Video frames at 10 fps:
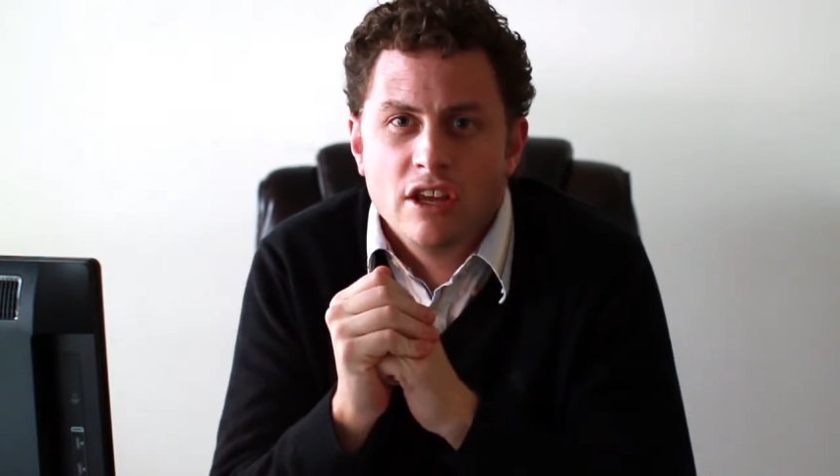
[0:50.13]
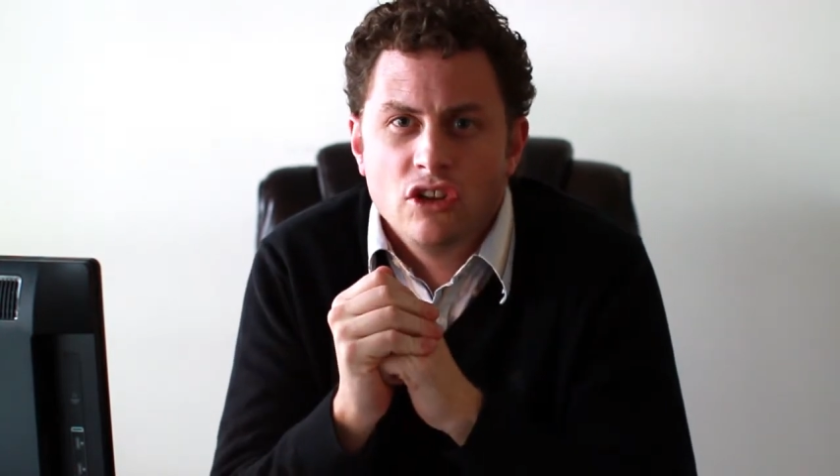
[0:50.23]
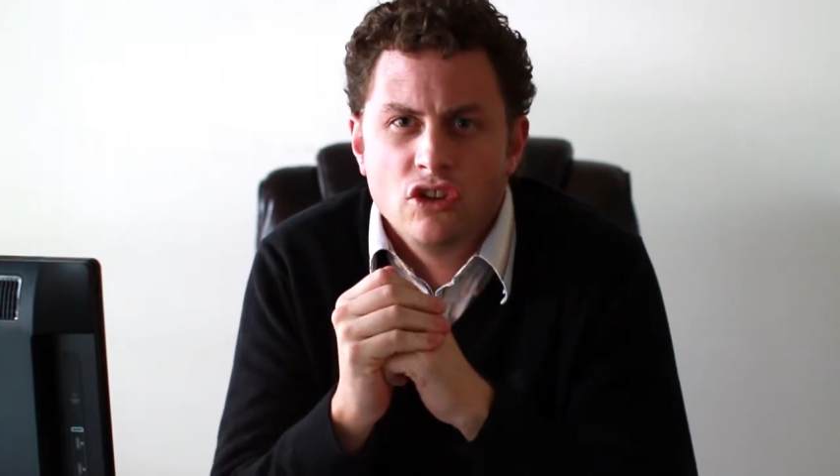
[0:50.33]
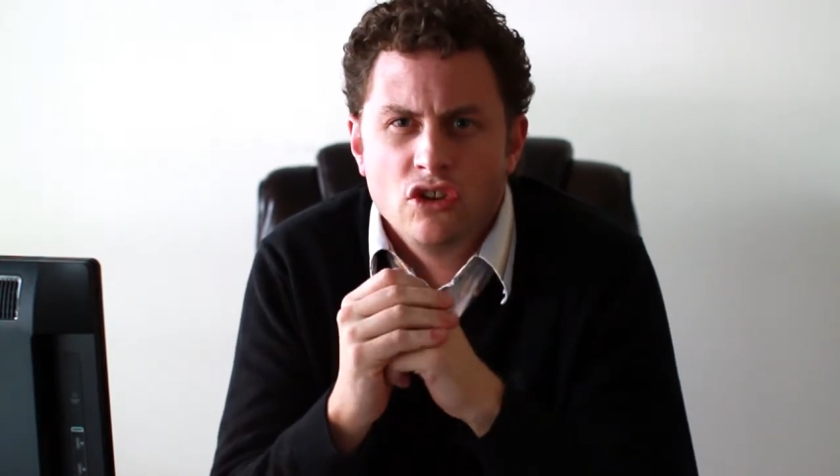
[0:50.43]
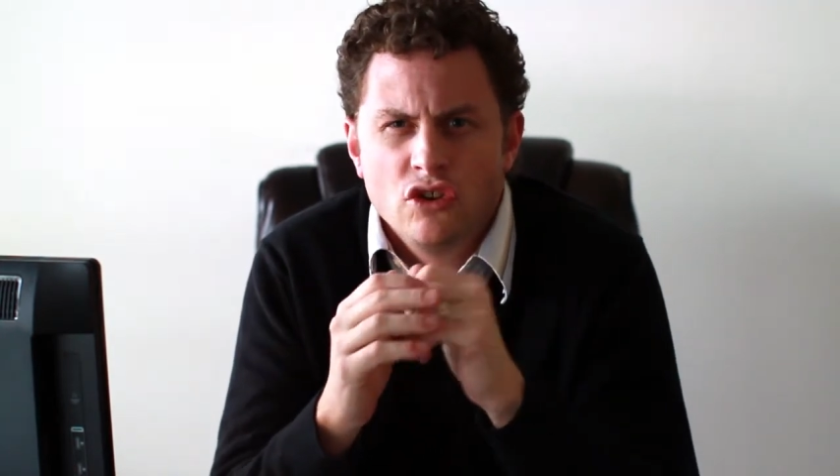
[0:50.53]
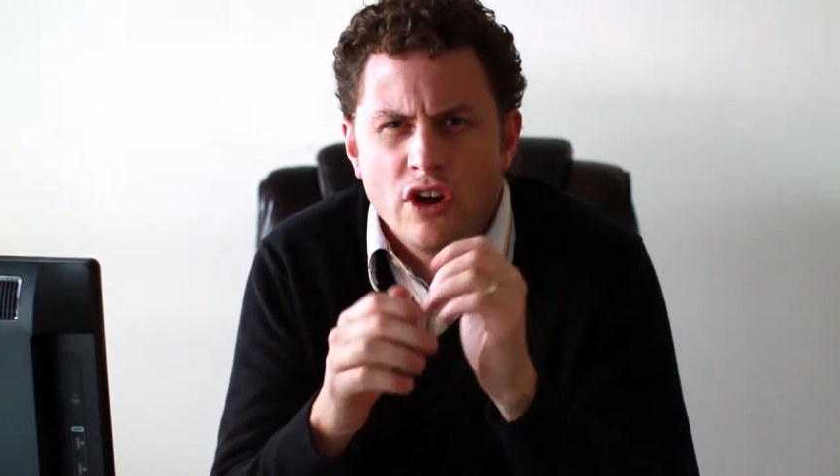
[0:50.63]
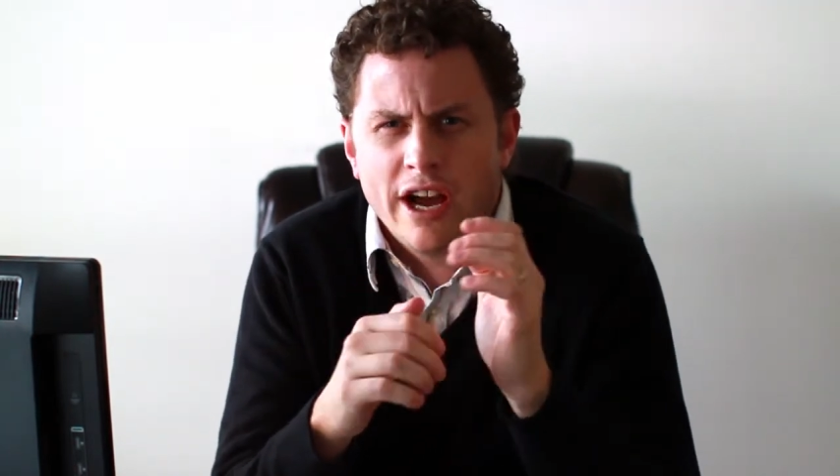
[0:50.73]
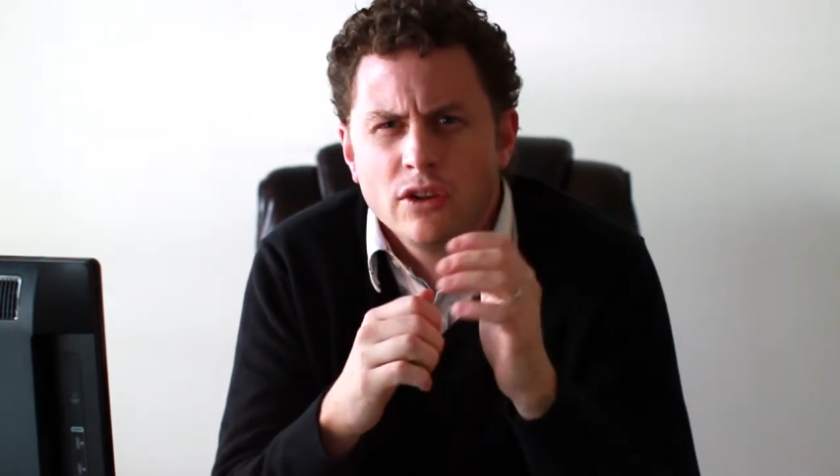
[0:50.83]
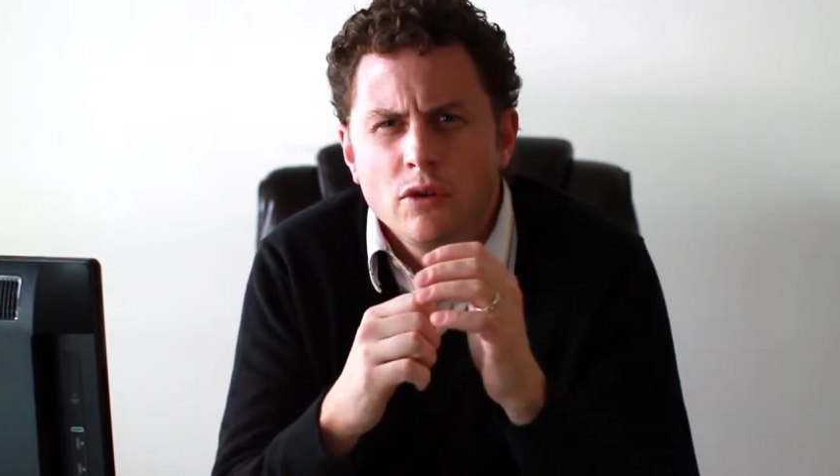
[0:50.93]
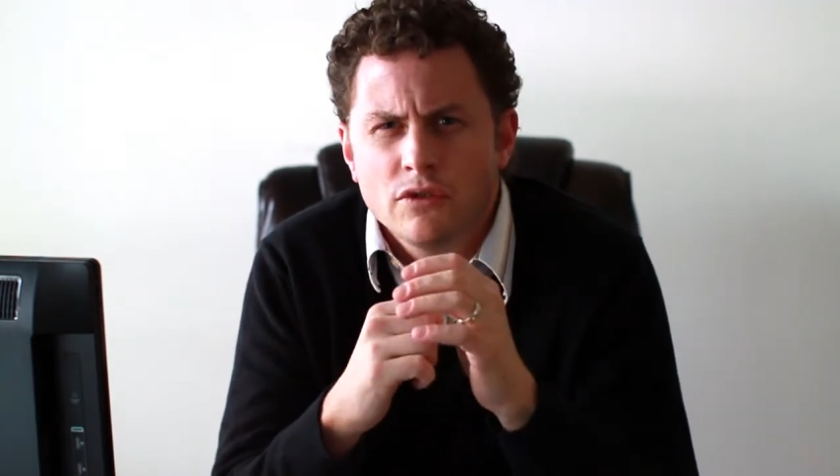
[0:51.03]
your
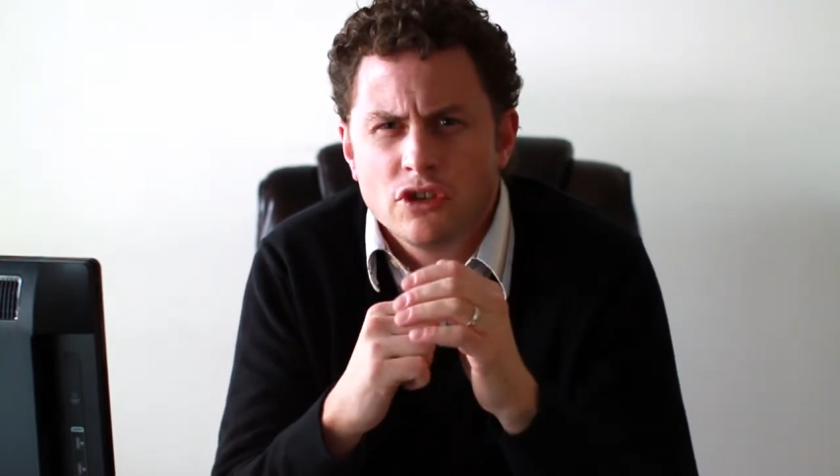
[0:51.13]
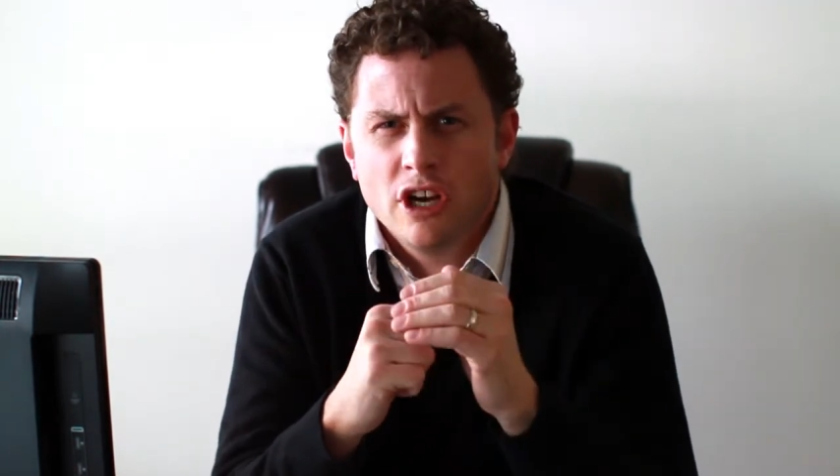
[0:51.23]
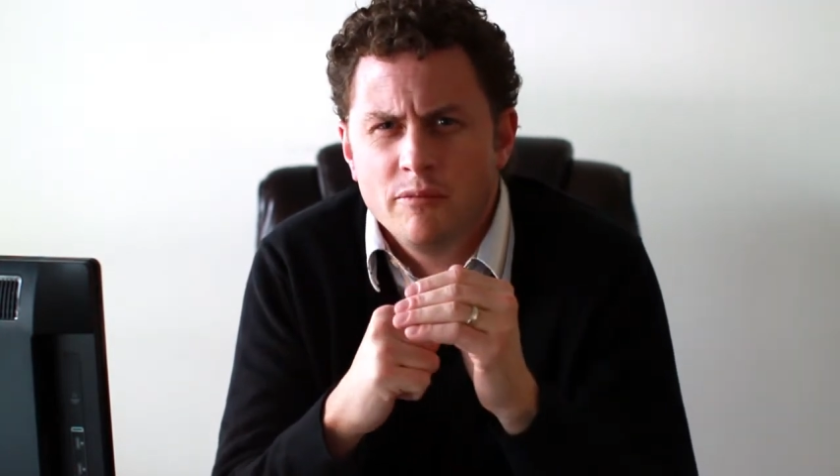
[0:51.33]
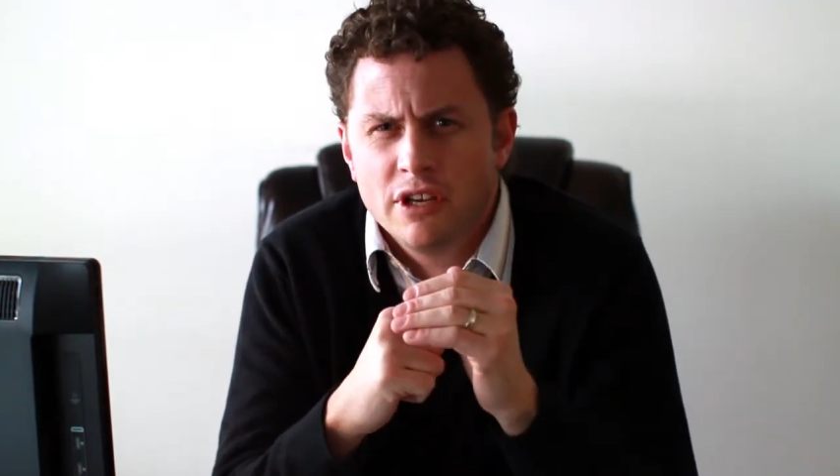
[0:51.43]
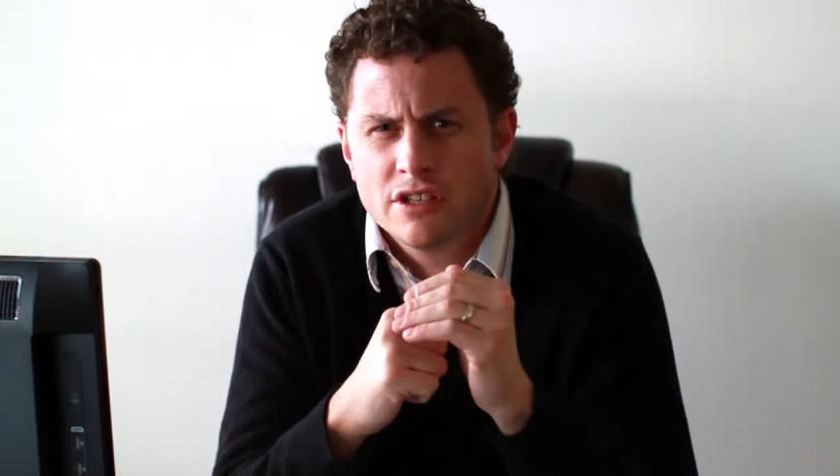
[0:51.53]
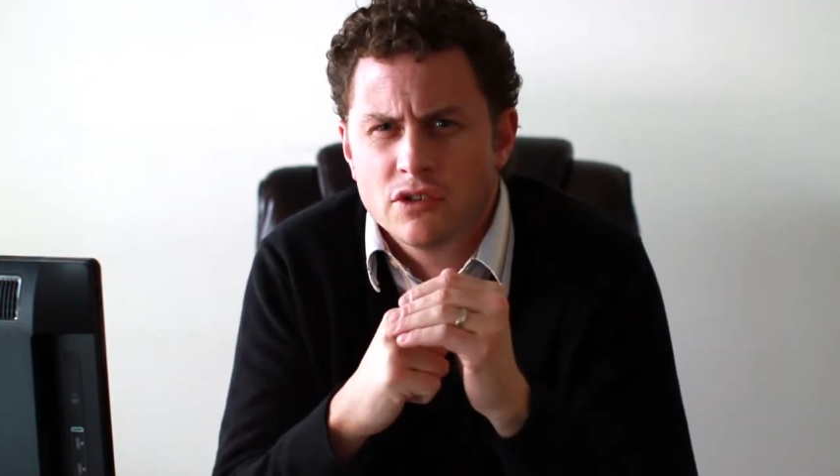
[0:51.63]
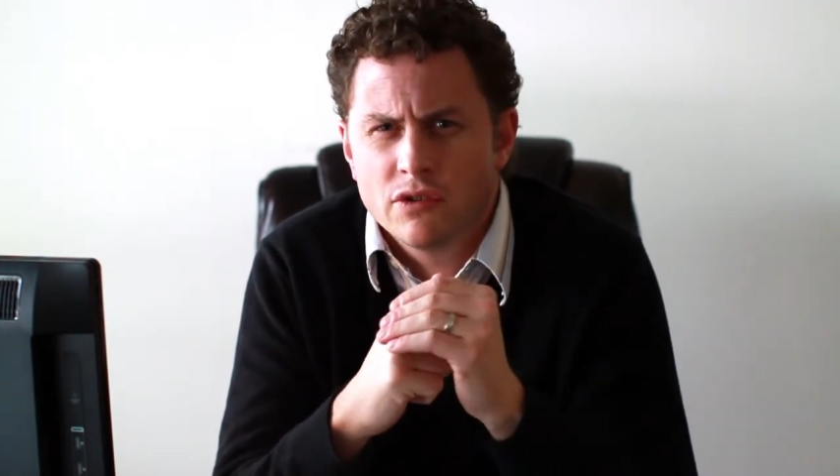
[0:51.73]
unlawful time begins